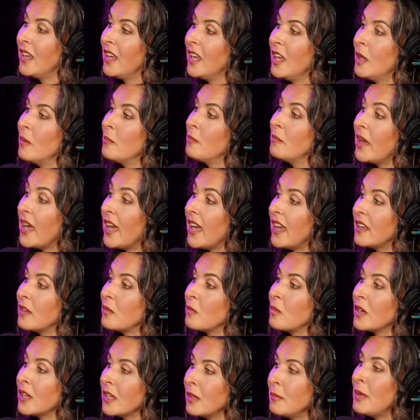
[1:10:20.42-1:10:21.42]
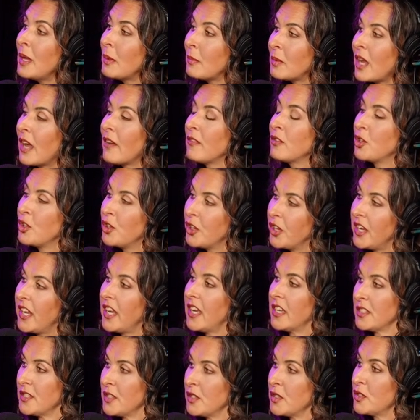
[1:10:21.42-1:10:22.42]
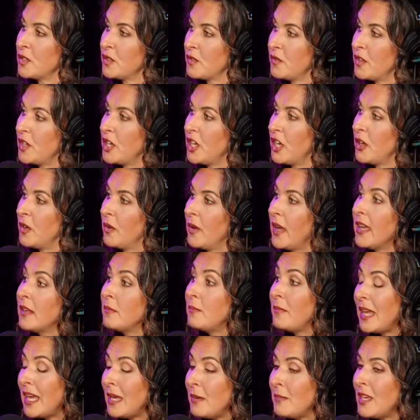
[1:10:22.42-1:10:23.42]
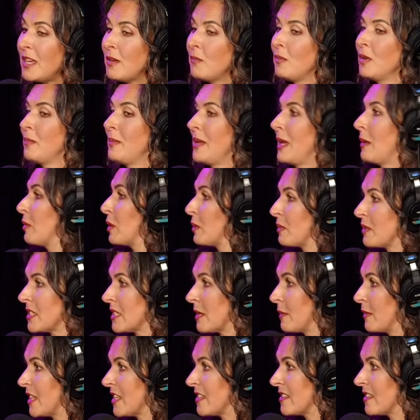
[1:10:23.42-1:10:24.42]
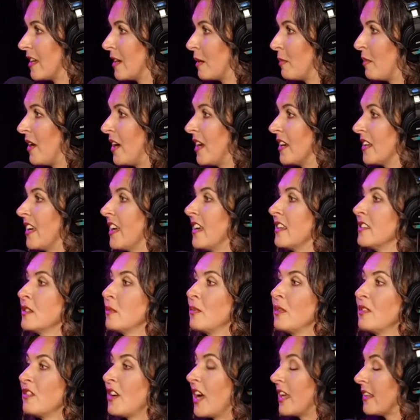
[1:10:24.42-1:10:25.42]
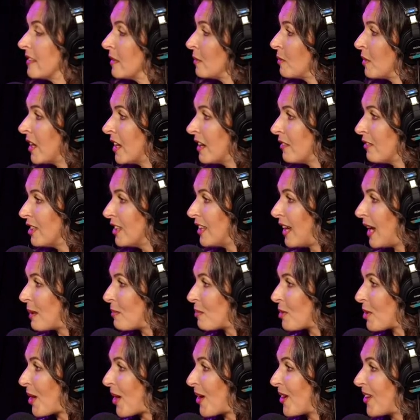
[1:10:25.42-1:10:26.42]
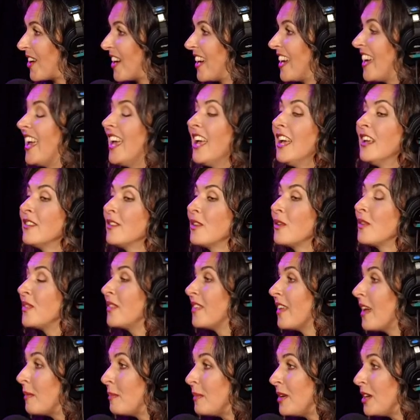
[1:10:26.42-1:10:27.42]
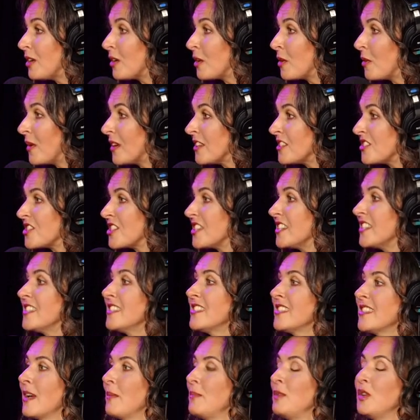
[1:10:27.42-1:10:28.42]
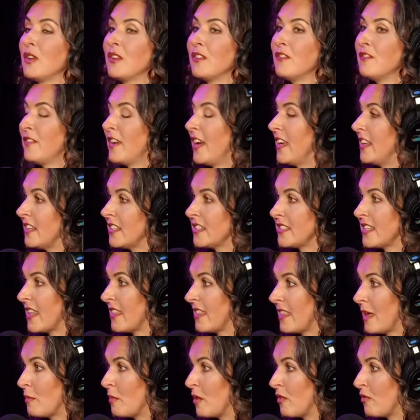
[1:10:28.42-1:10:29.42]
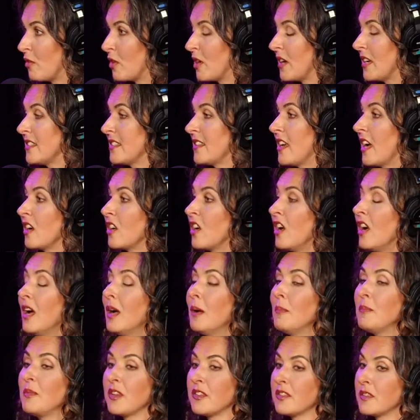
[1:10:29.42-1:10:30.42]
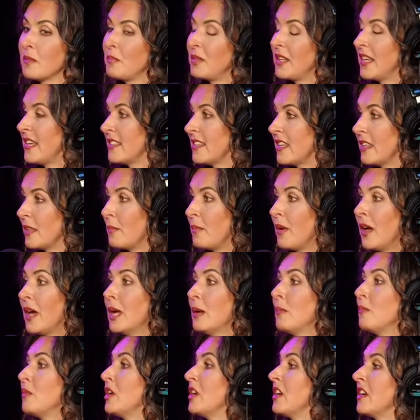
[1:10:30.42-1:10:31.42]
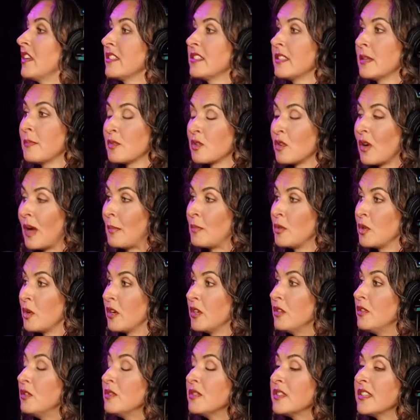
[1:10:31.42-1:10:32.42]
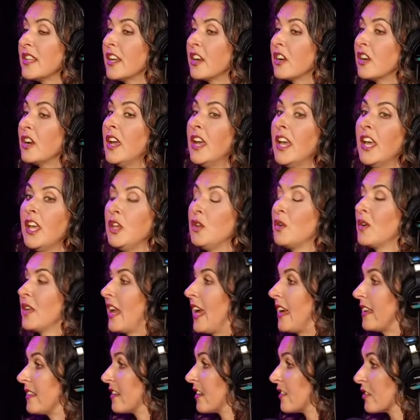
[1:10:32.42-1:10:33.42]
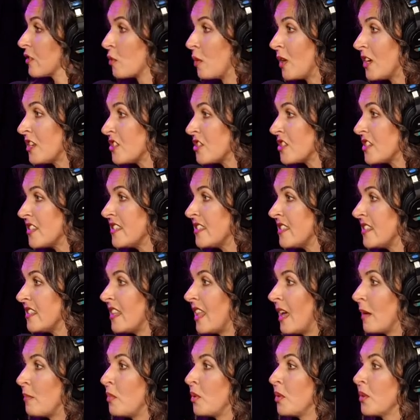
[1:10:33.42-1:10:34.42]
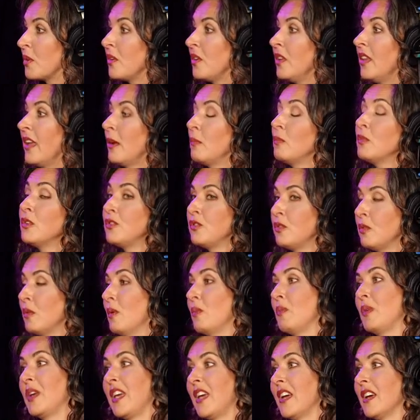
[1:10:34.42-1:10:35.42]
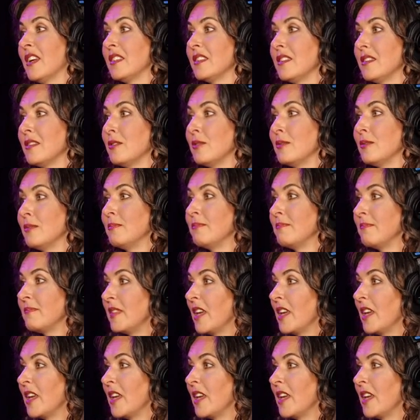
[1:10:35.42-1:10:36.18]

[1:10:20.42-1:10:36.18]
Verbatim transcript: Yeah. But we're going to be able to have good answers for you. And maybe we'll be able to put some of this on a podcast so we've got some kind of a library. So send me your questions. Um, you can find us at thembeforeus.com. There's a place at the bottom where you can subscribe to our newsletter. You can ask us questions in that portal, and we'll do what we can to